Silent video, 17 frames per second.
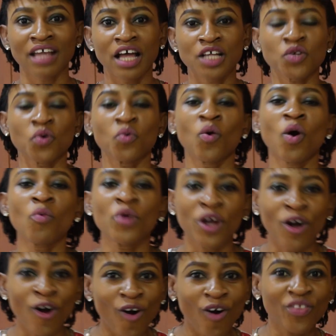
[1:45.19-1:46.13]
So what we
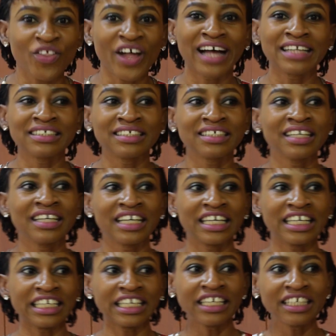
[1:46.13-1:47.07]
call that
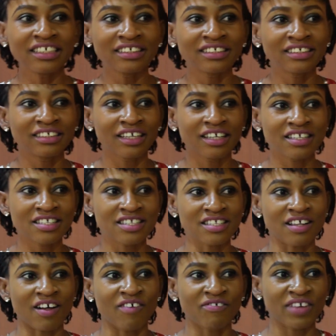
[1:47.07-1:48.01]
is
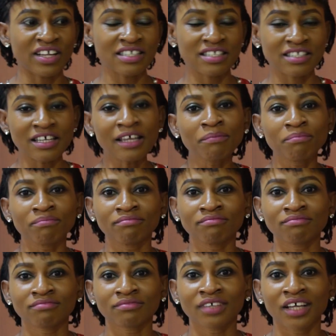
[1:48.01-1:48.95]
self-esteem.
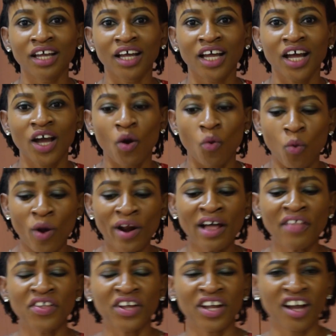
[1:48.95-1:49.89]
What
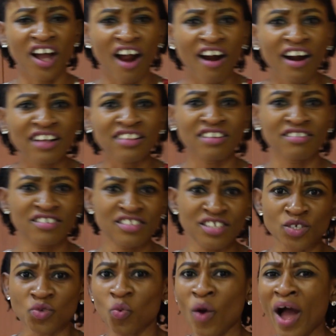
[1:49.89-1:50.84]
are the
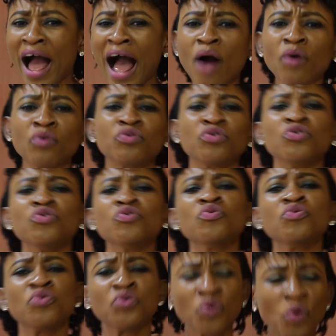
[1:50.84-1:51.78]
characteristics? How do
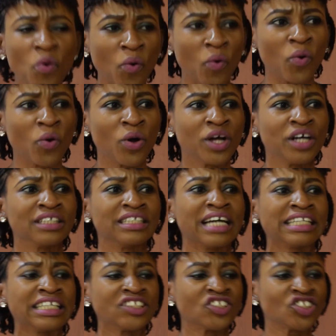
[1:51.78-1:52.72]
you know
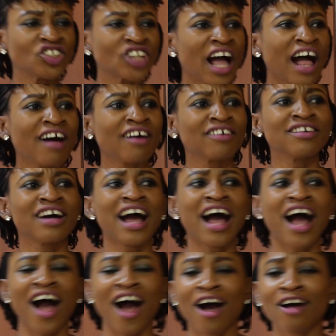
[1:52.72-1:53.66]
that a child
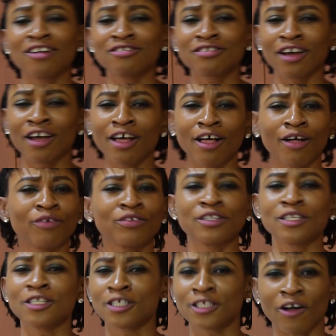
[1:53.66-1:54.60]
has a
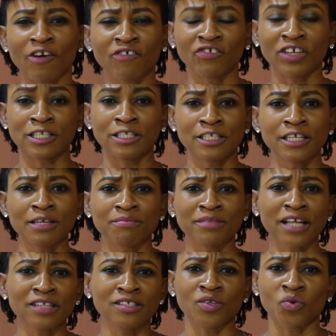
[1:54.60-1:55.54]
healthy self-esteem?
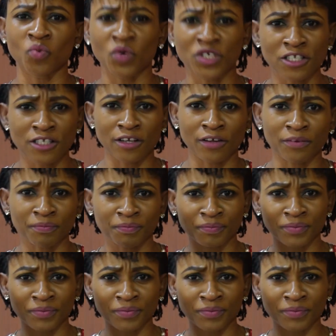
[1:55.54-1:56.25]
That's the question.